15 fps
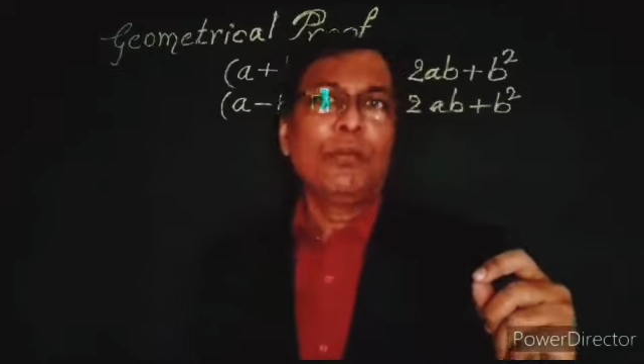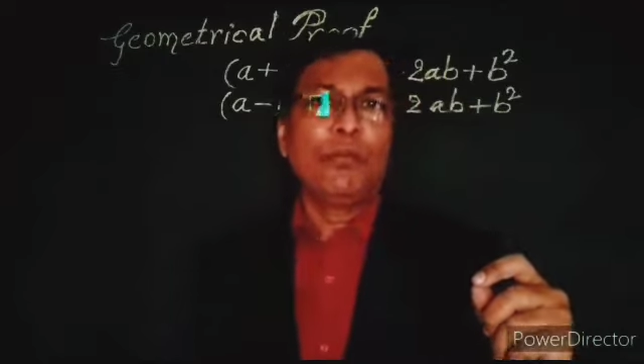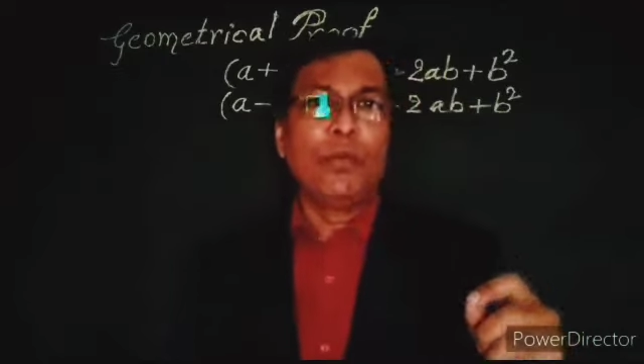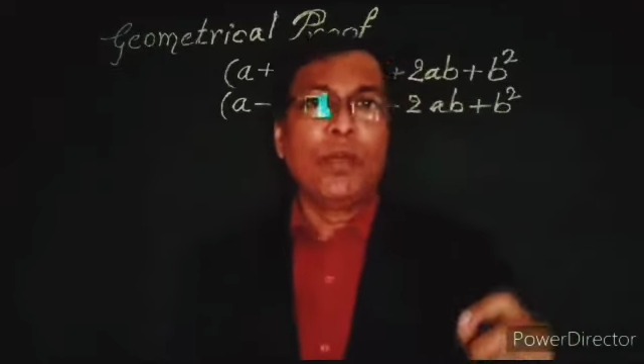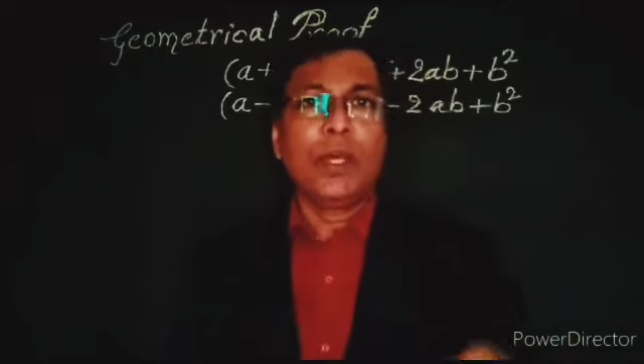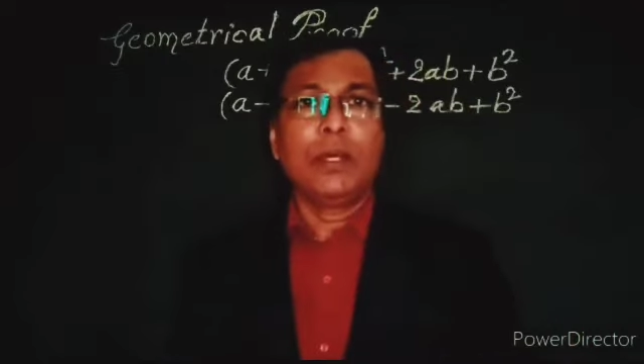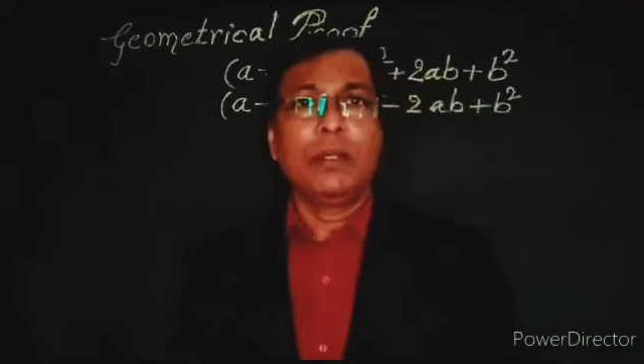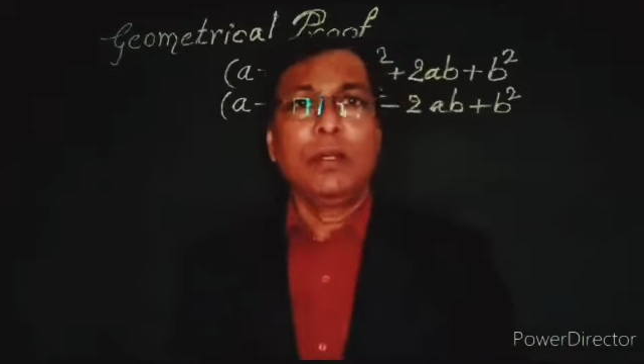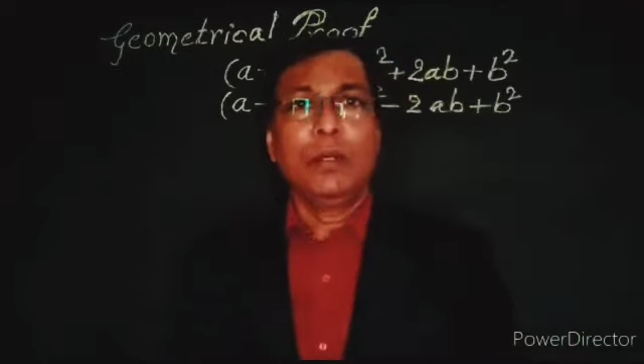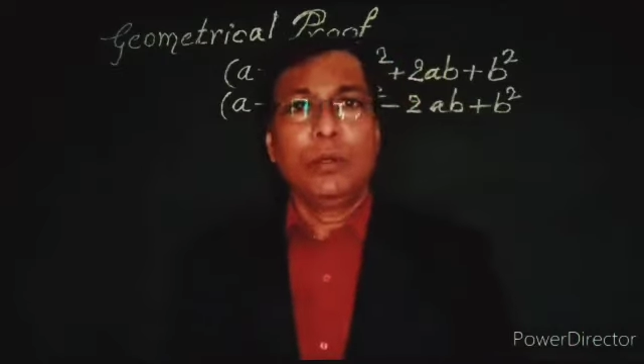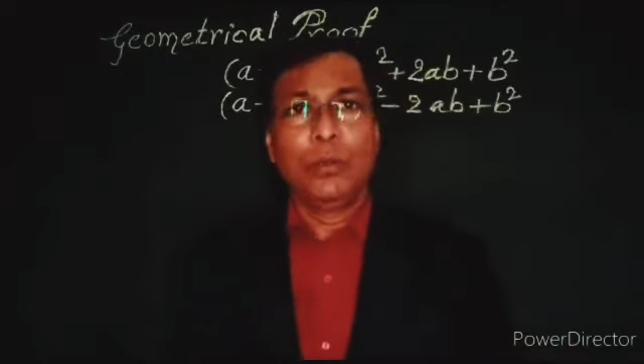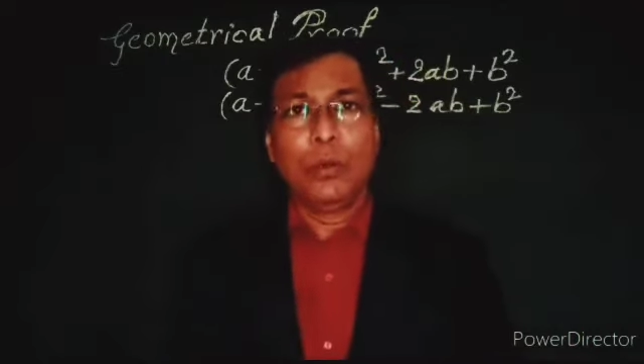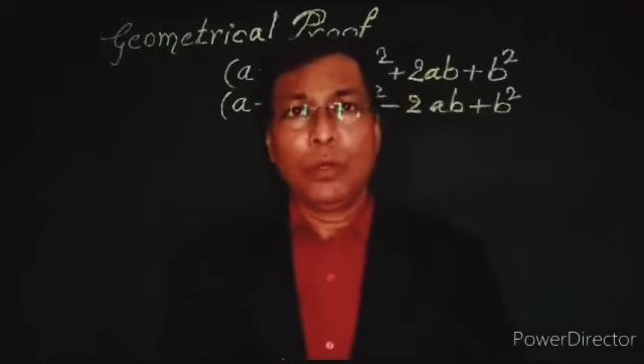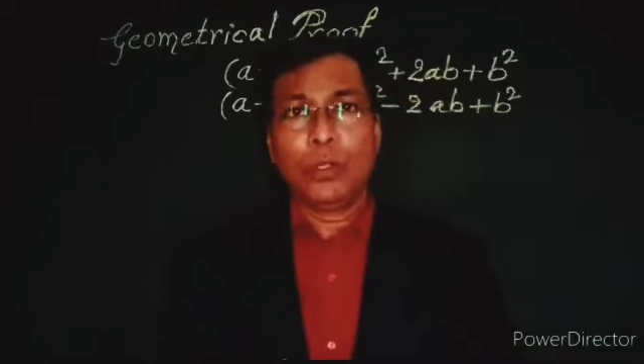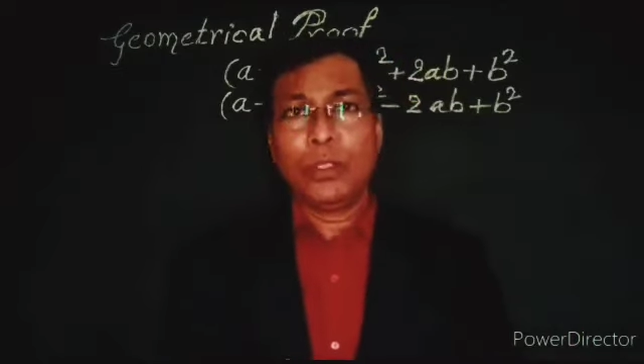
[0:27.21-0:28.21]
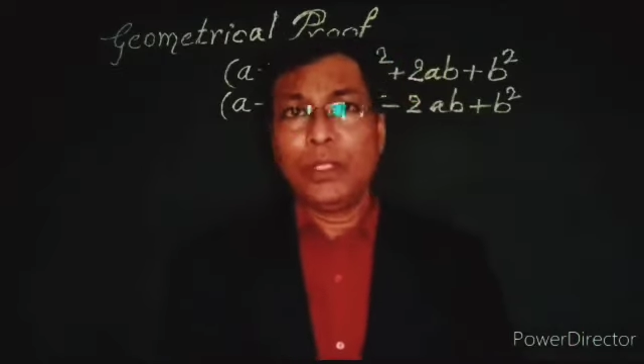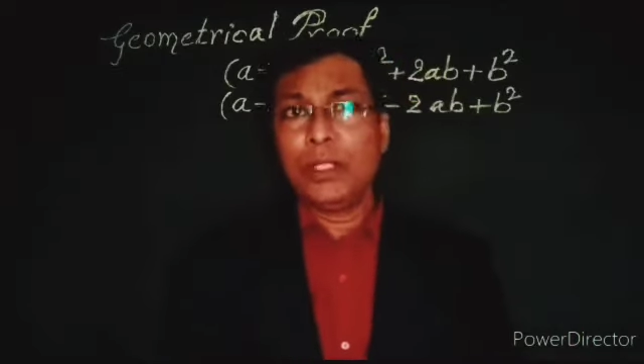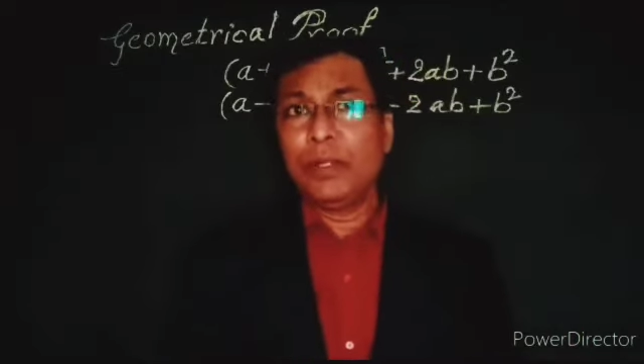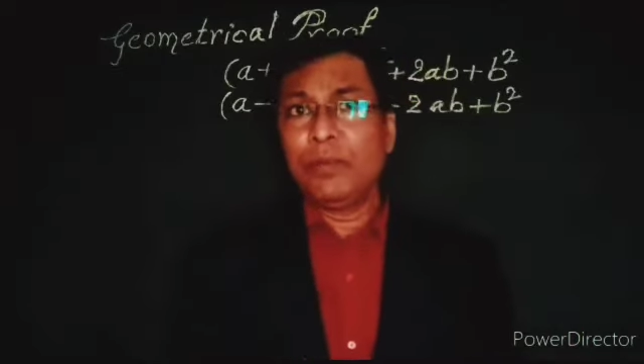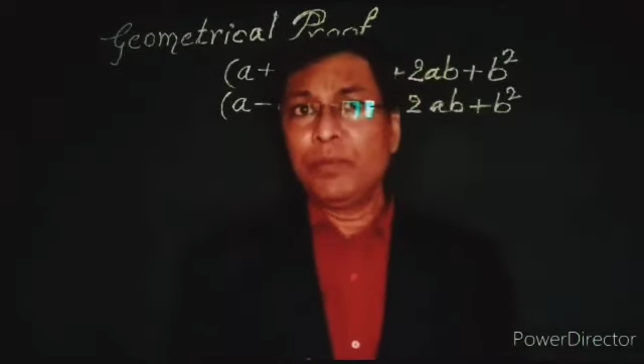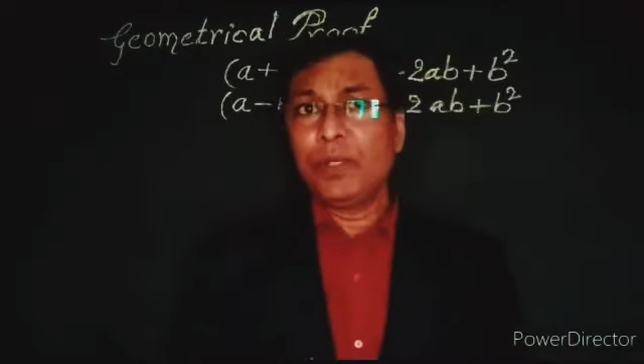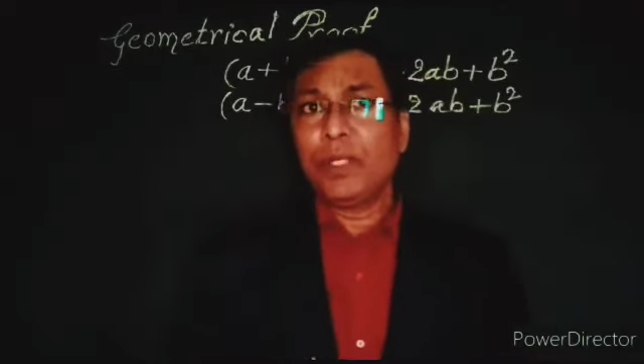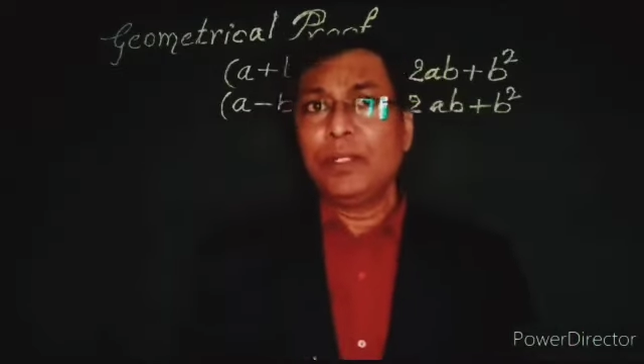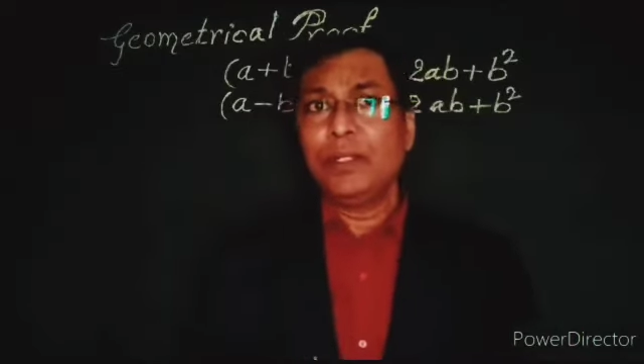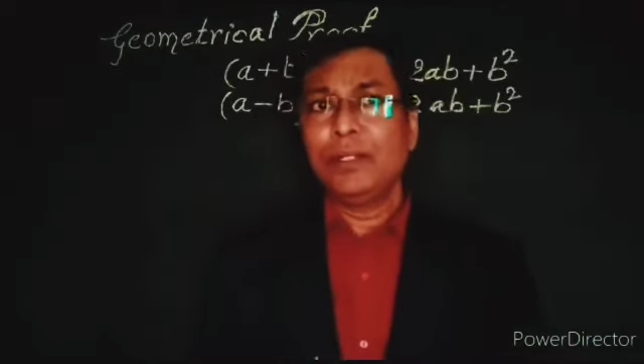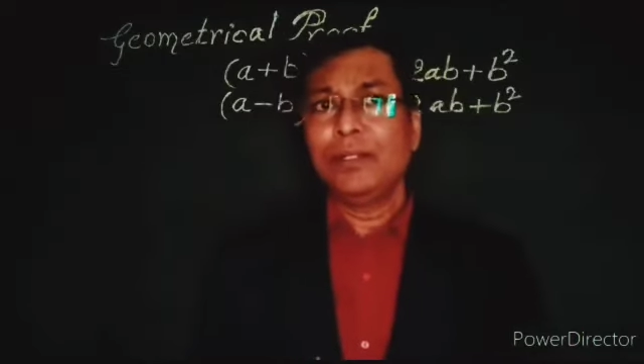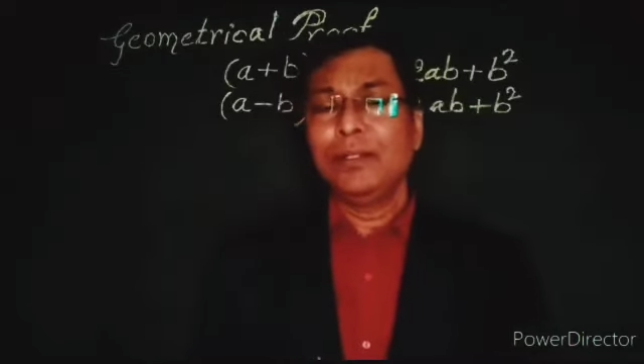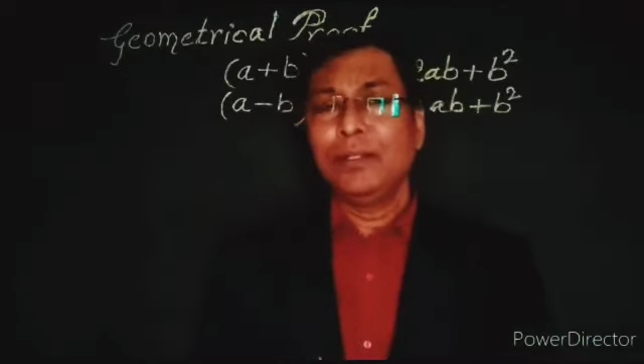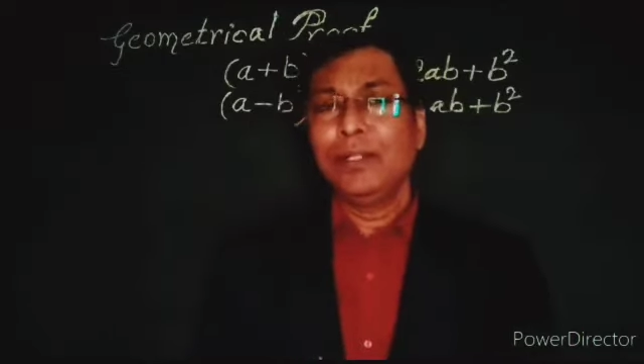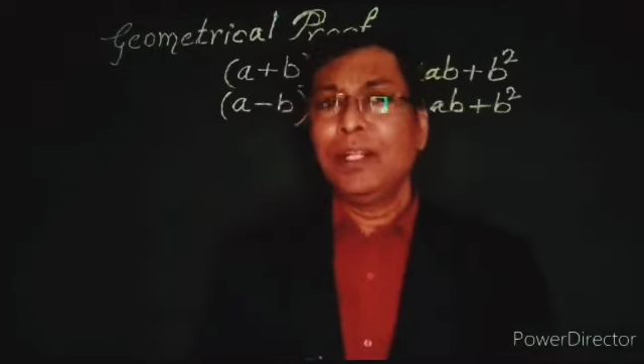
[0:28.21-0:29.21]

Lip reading: were godly gifted?